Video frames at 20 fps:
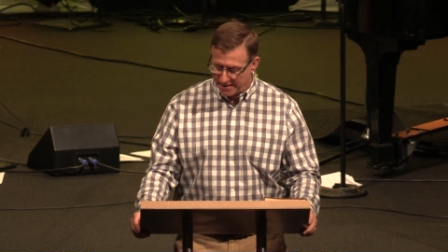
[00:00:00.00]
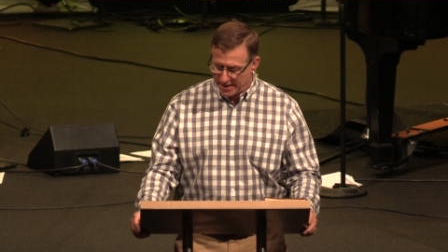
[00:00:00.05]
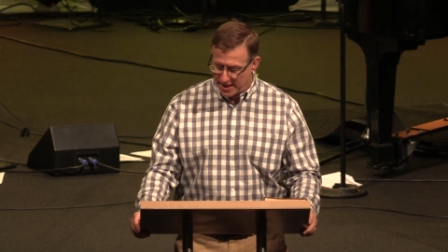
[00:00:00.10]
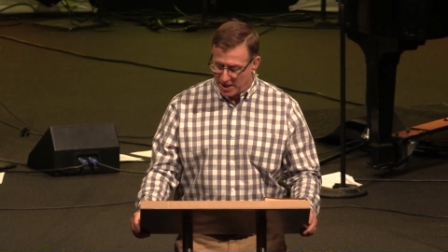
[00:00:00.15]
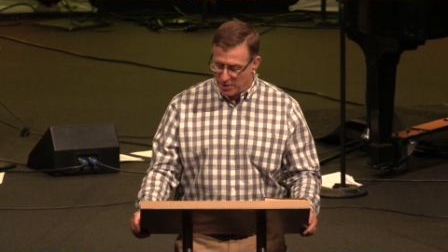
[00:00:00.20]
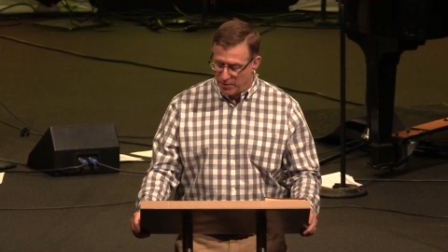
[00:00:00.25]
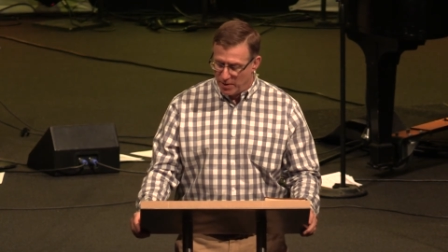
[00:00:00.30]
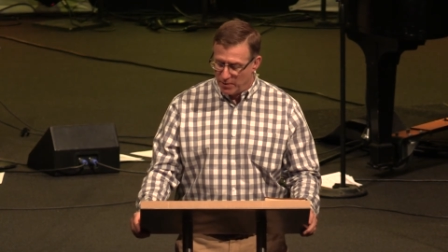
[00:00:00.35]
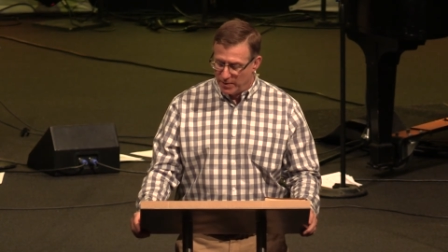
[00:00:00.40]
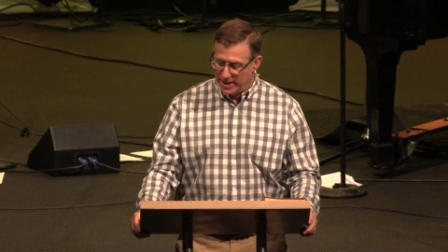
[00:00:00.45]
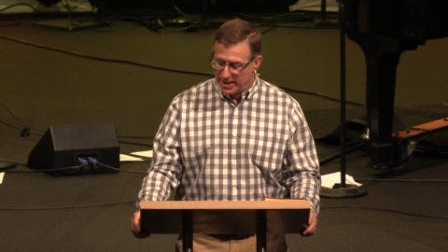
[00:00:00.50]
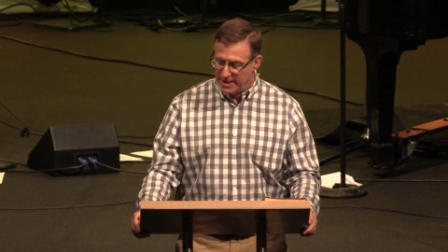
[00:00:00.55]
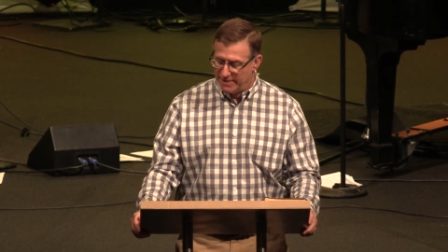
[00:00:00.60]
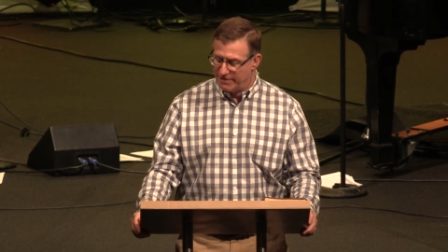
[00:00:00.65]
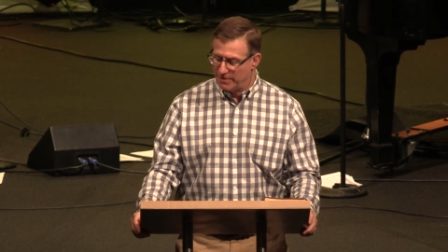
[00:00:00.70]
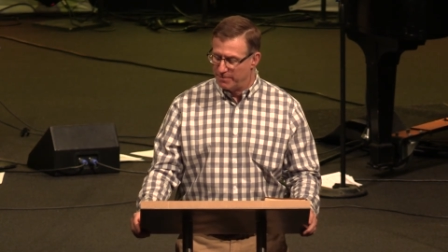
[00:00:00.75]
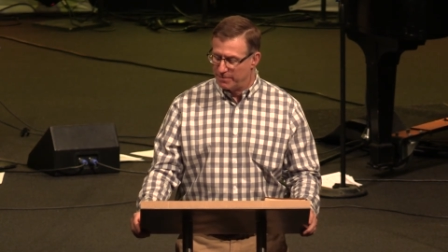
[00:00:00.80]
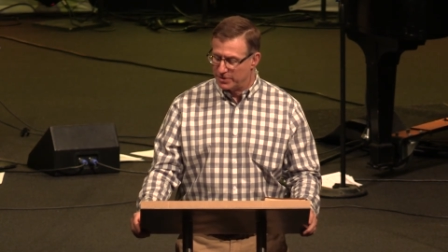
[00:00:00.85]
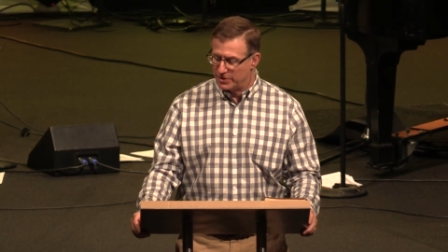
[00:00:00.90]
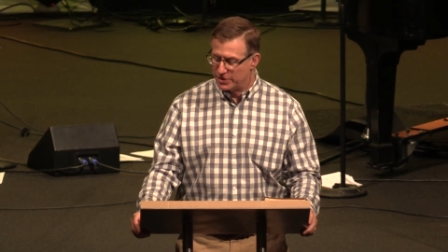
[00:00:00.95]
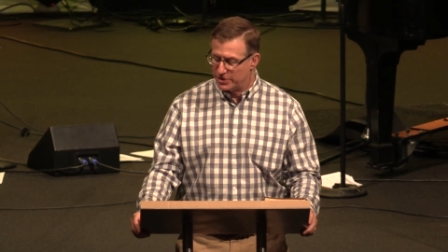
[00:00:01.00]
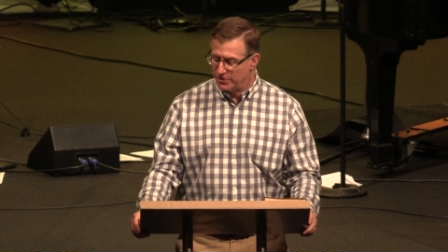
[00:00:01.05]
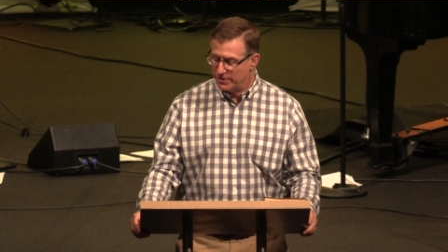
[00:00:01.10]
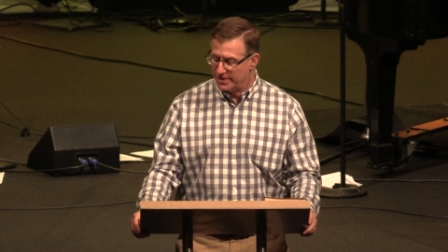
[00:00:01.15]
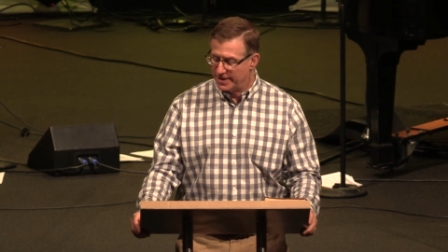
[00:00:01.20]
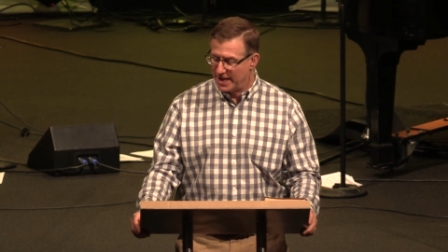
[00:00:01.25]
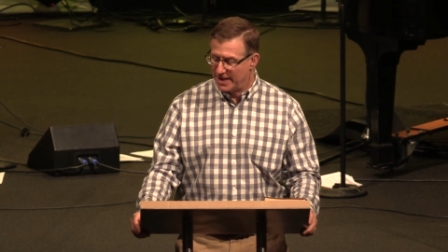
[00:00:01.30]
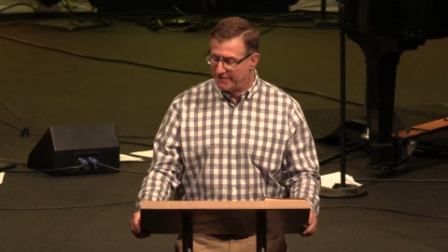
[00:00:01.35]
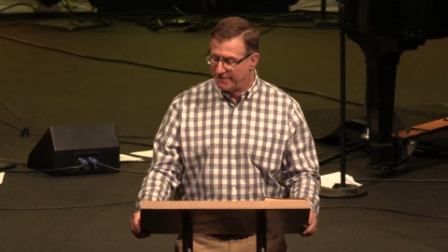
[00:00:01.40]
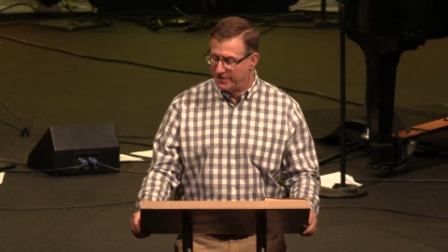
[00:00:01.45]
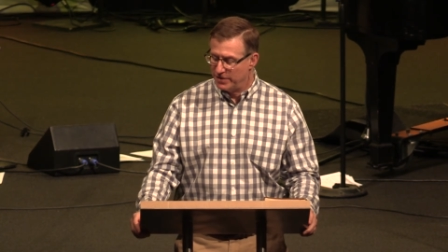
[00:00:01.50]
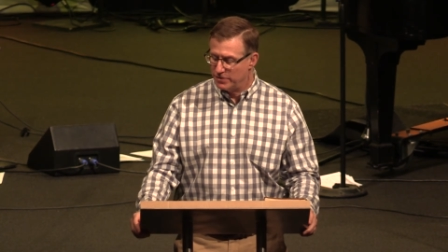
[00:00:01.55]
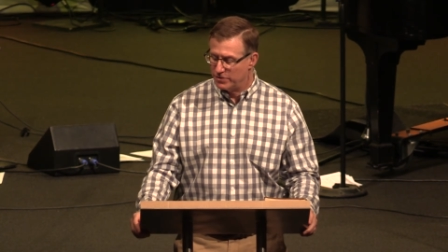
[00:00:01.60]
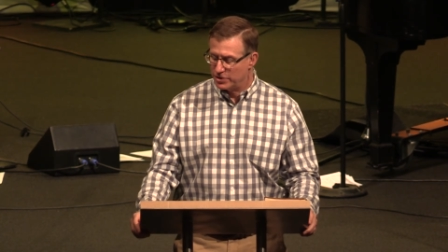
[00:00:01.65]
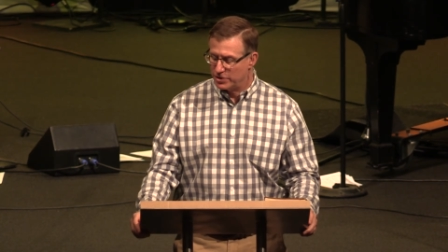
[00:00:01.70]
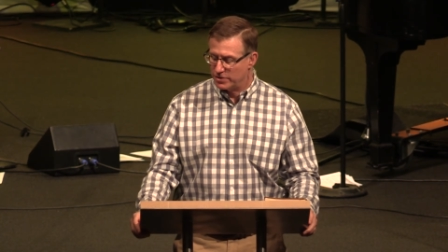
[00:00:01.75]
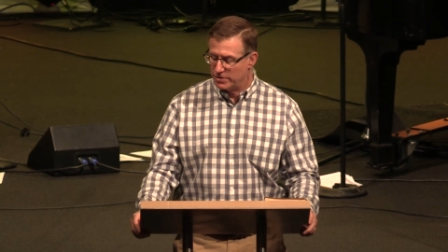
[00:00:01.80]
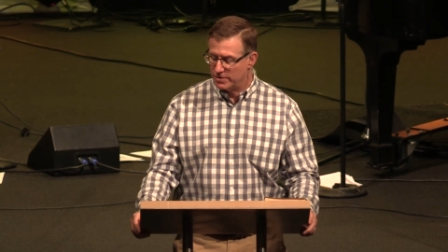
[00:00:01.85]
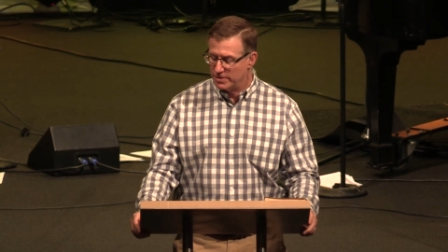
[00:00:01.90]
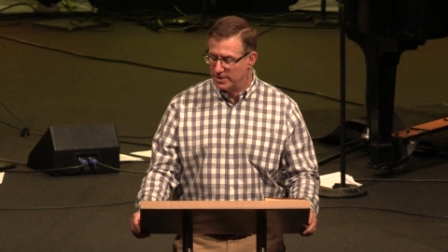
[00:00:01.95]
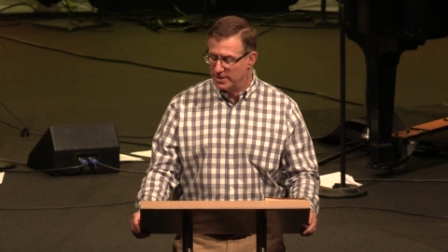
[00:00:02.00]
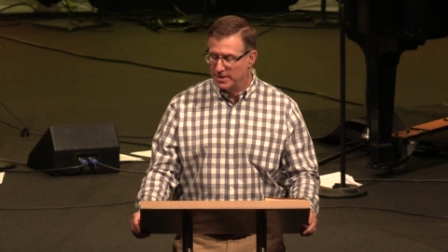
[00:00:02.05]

And when we live in pursuit of that future,